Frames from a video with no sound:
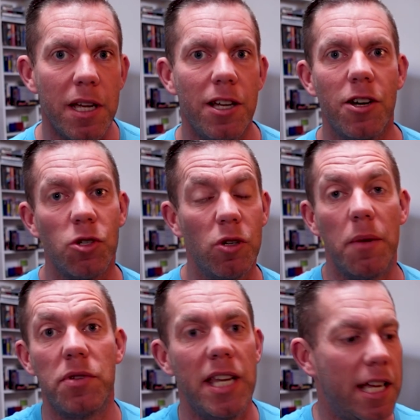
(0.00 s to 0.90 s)
because all
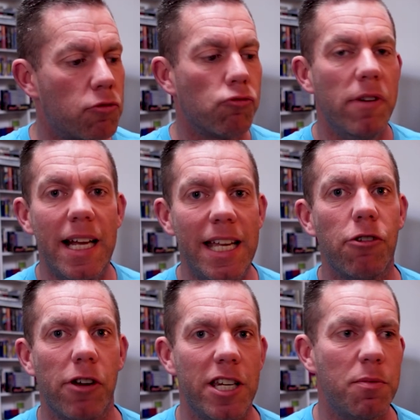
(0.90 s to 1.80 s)
I'm seeing is really
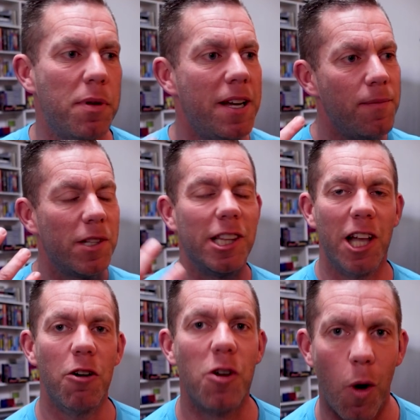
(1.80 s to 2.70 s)
crisp,
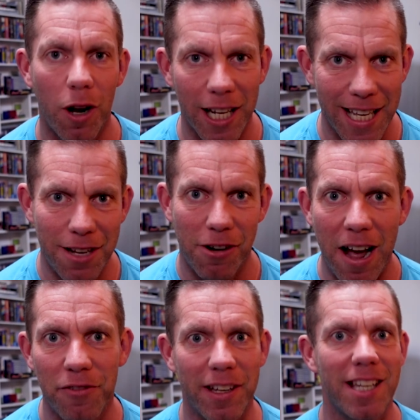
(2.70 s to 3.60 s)
low quality
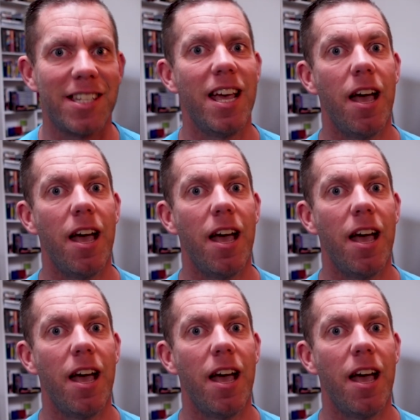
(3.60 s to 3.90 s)
graphics.